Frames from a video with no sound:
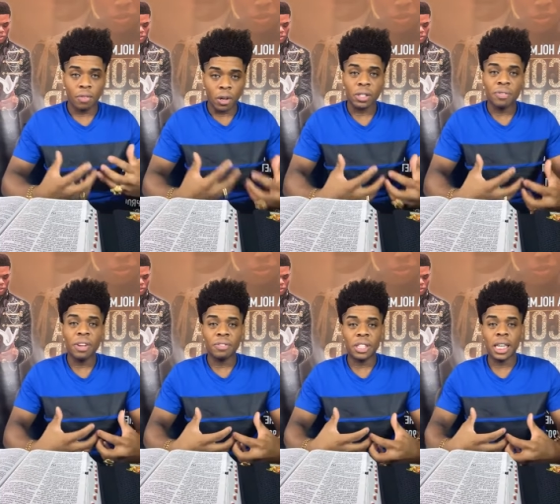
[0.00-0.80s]
Verse
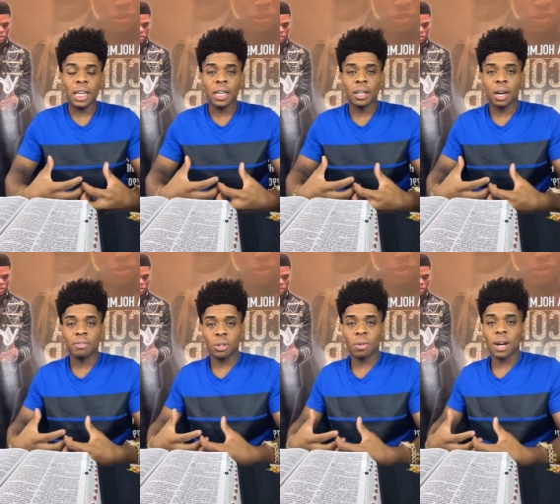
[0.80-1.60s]
15
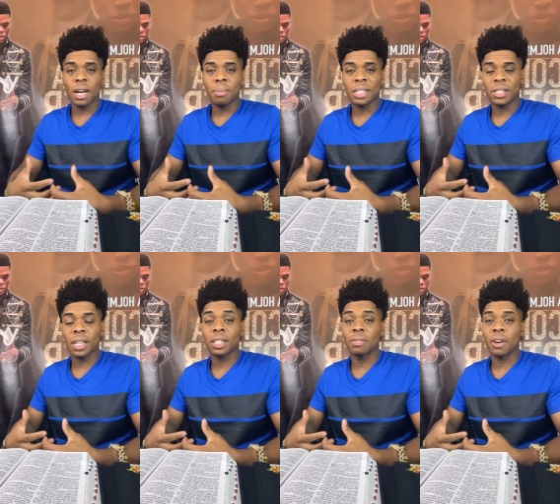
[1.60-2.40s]
of Deuteronomy
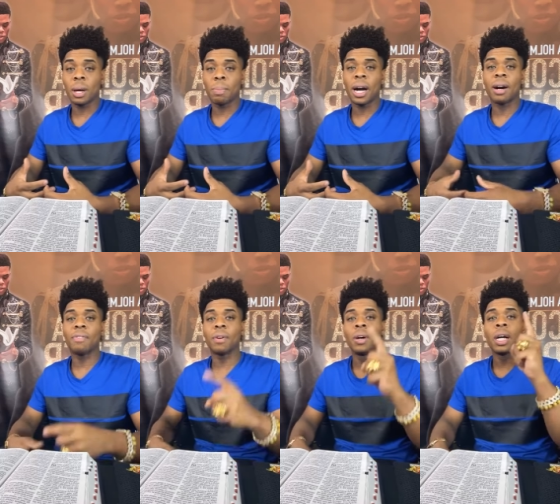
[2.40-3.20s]
6 is very
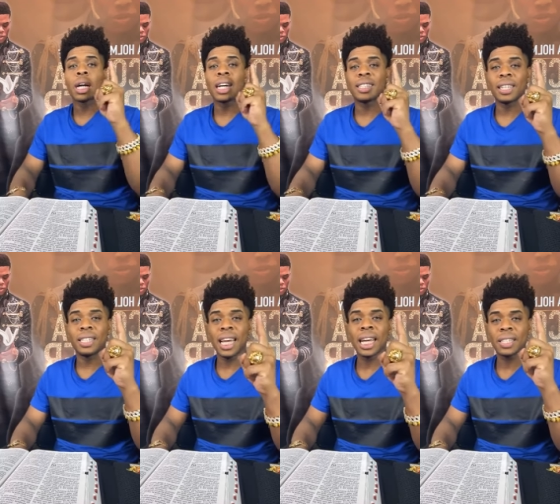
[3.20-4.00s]
powerful because the
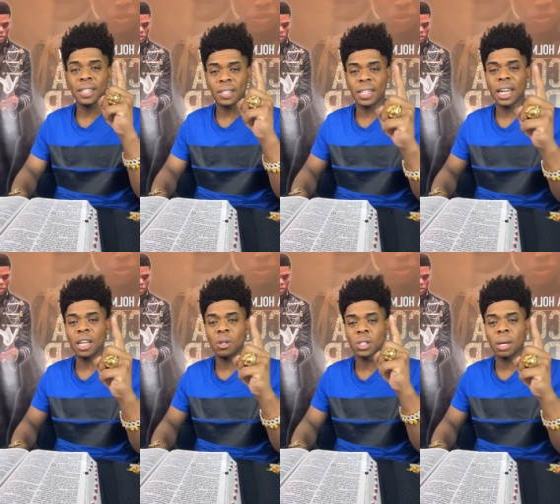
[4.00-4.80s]
text is
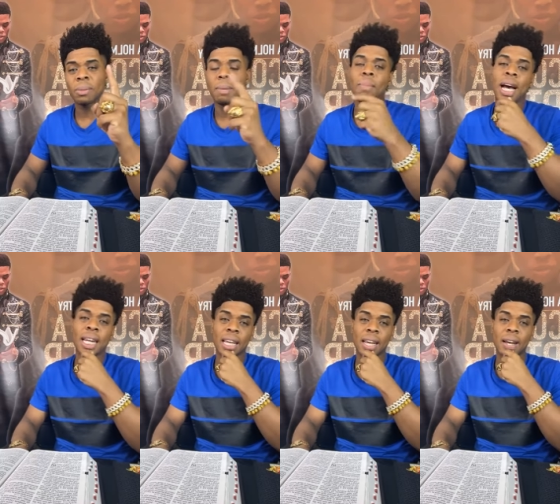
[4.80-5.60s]
telling you something
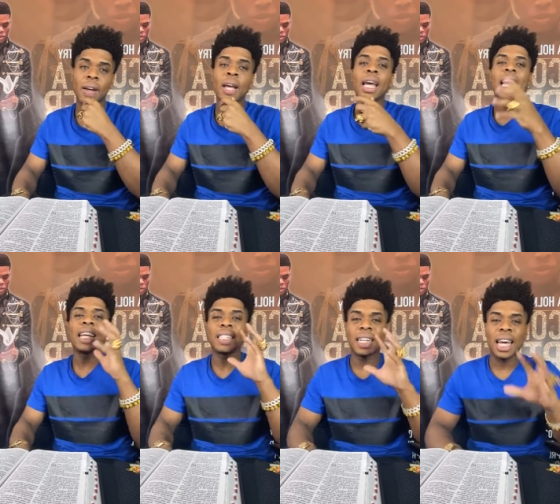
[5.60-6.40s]
mighty here.
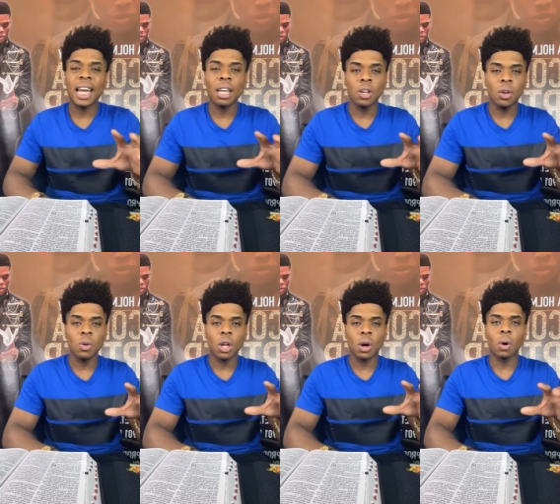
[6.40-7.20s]
Is letting
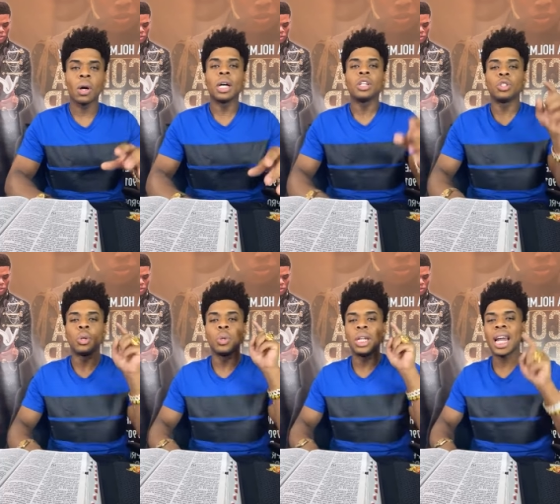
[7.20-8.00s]
you know
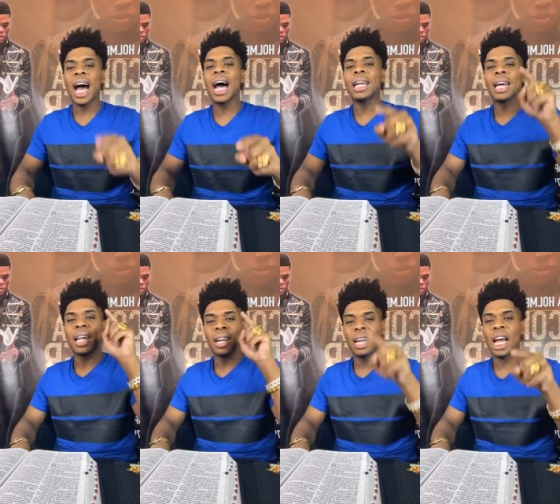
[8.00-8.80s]
to not
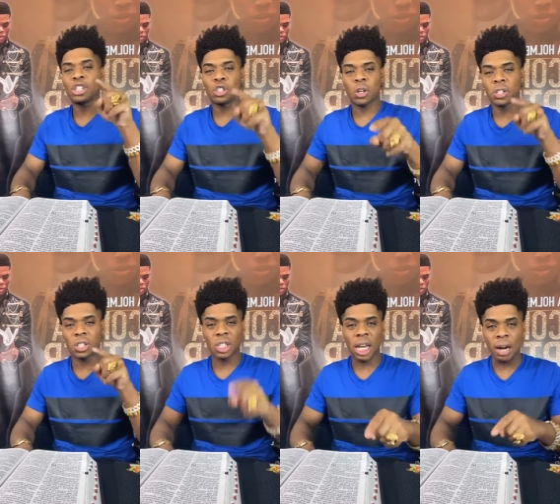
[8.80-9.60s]
let
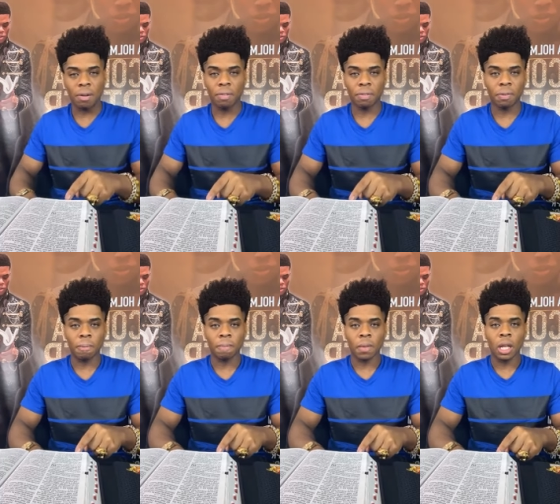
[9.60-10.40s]
yourself,
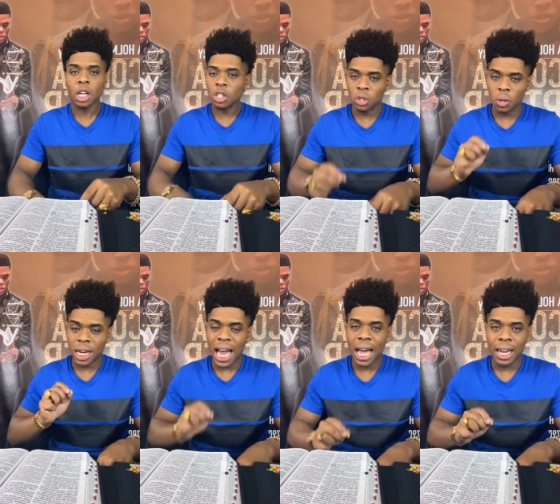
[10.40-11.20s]
do
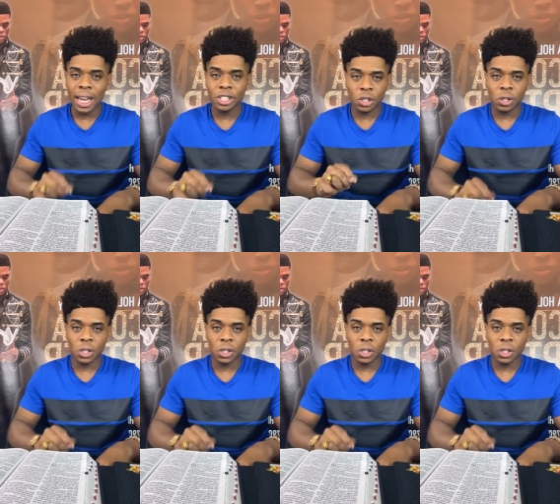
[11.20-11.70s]
not let